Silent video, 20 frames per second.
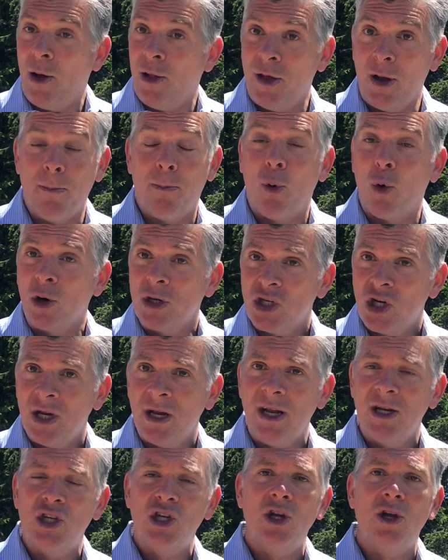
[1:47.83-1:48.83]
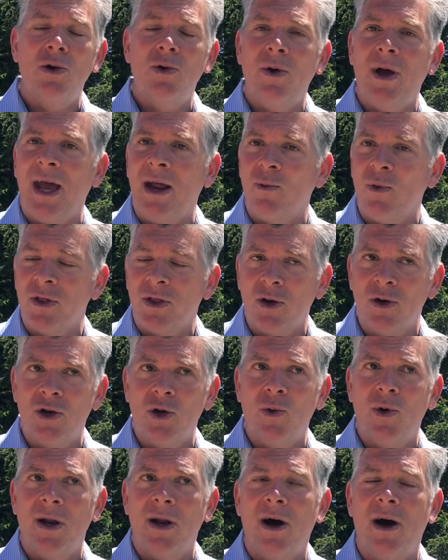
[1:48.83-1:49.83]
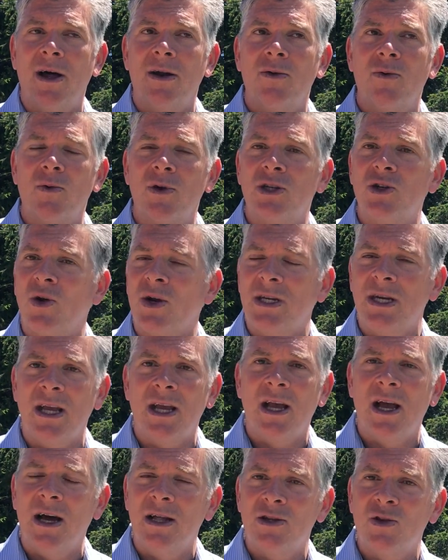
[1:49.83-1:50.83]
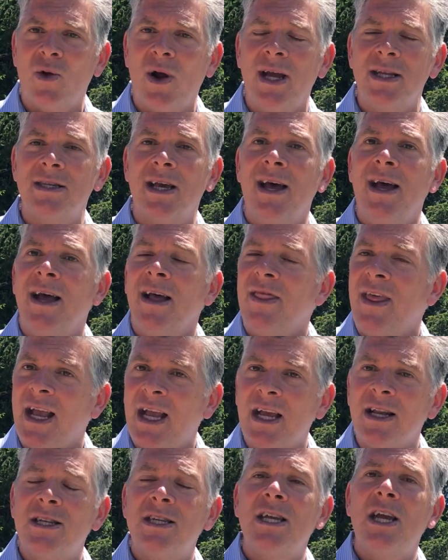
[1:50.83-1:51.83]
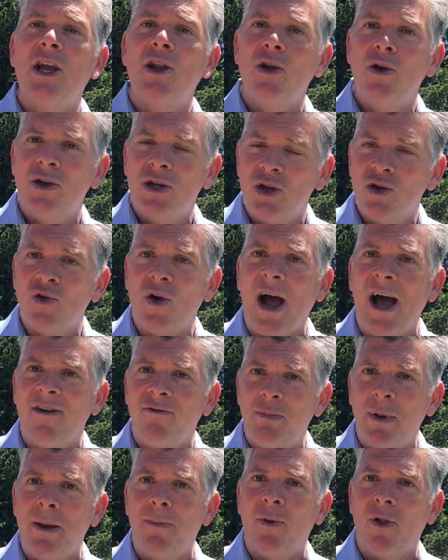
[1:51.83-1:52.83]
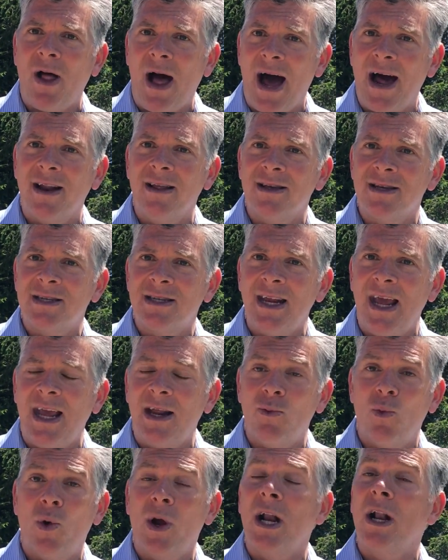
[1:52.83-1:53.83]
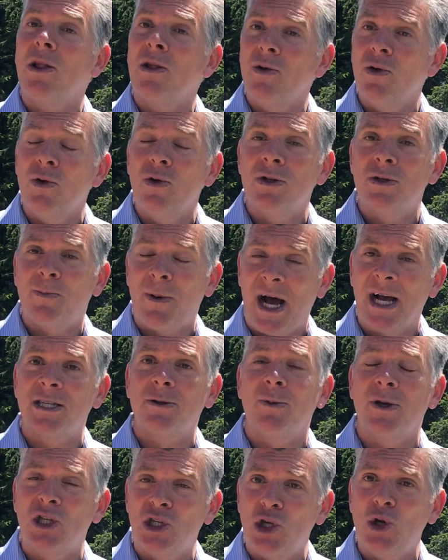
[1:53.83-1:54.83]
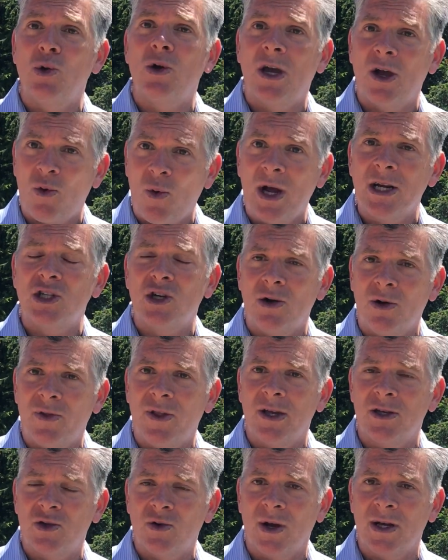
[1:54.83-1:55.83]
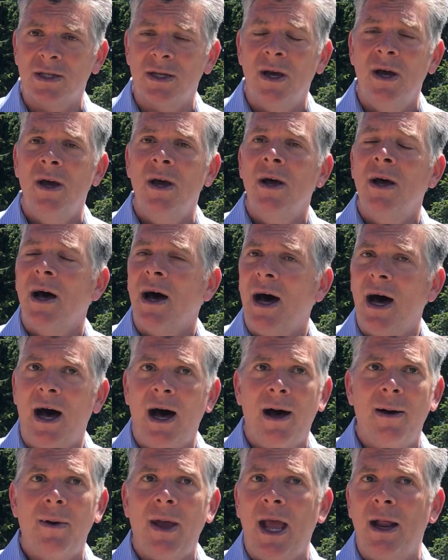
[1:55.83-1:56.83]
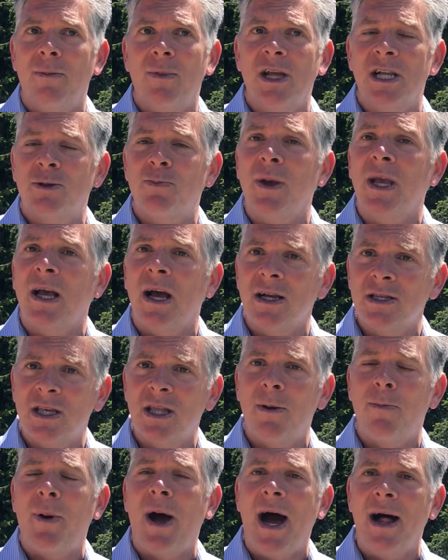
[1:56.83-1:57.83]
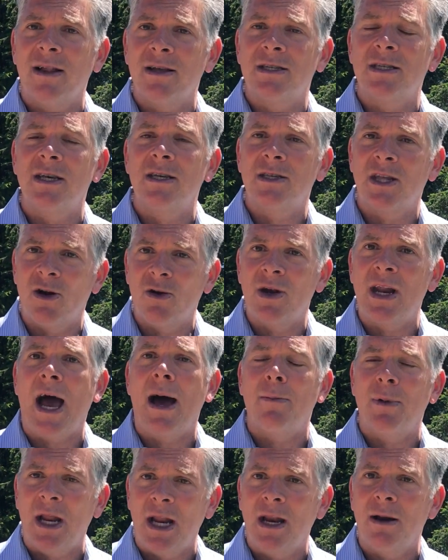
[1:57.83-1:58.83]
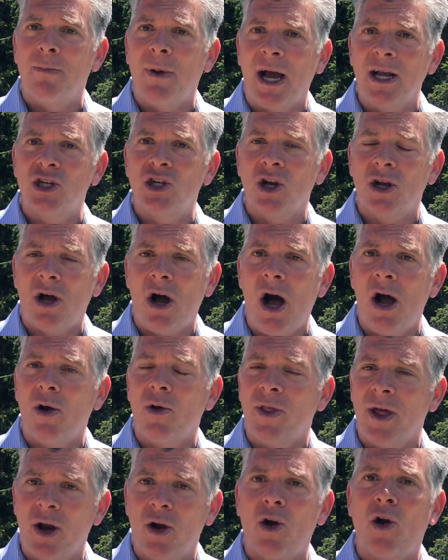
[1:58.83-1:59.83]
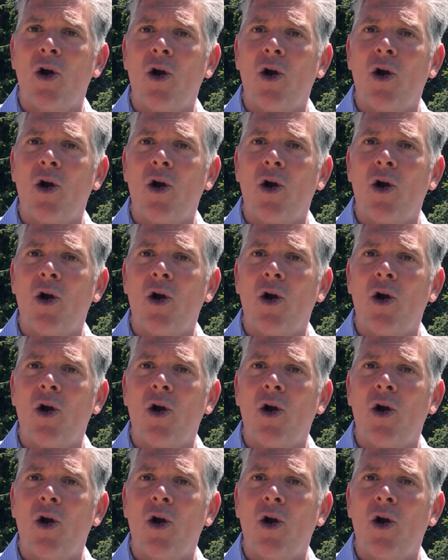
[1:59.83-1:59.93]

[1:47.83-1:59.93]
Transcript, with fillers: the abortion issue and what they're doing on restricting gun rights, they continue to drive people out of the state. We're going to lose possibly two congressional districts. Uh, and it's because of the policies that are dominated by Chicago that are